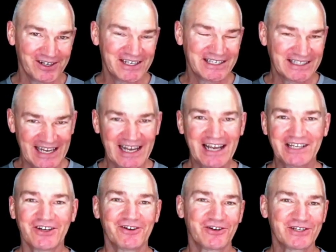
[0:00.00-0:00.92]
seeking
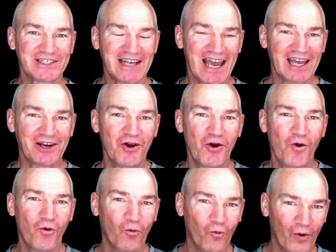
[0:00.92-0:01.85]
to understand
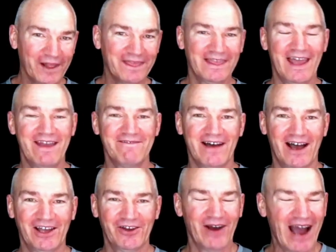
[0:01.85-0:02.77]
what they
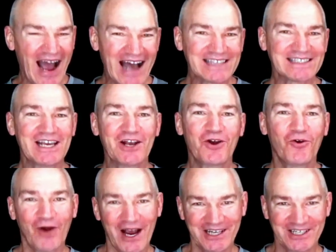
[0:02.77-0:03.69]
value, asking
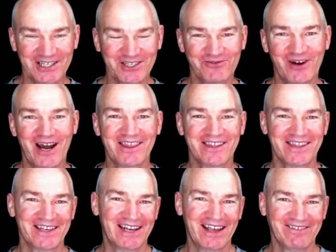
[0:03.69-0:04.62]
questions rather
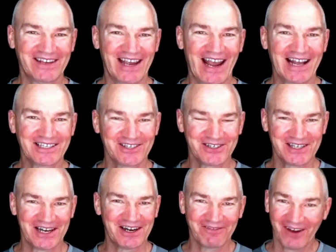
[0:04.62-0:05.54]
than giving answers
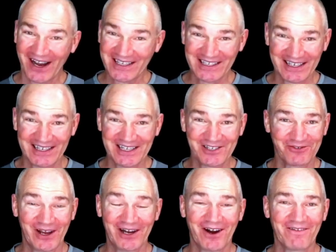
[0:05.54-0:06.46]
and advice, at least
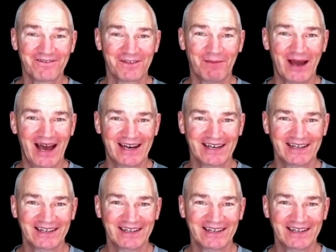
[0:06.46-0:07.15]
right off the bat.